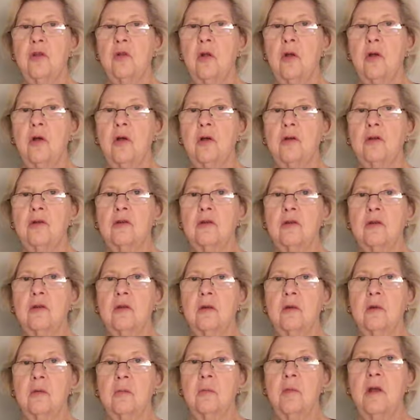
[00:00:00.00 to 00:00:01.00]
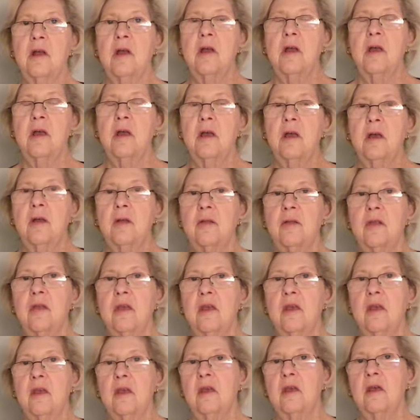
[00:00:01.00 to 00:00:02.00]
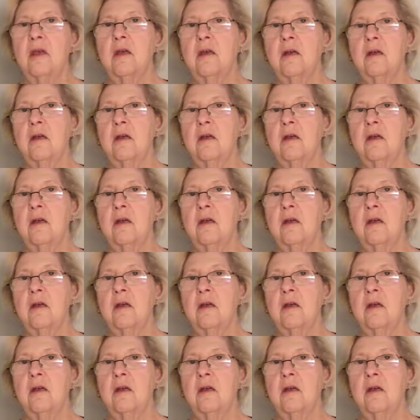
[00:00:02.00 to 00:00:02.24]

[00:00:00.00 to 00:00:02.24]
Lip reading: long term, the